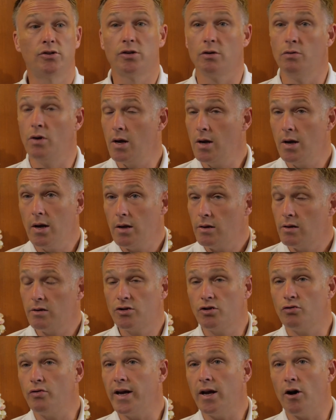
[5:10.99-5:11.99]
So
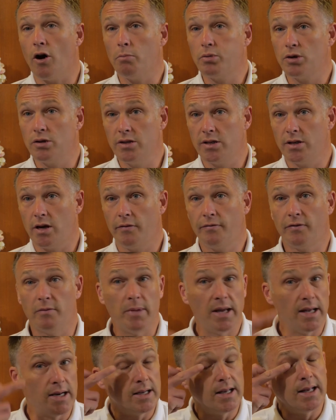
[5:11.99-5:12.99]
there's great options there for
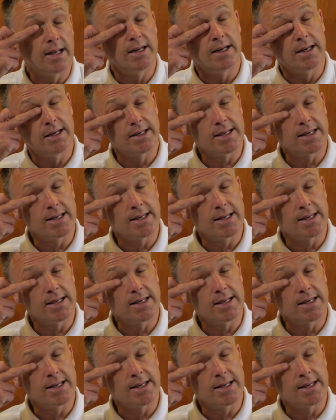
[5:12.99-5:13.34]
me in an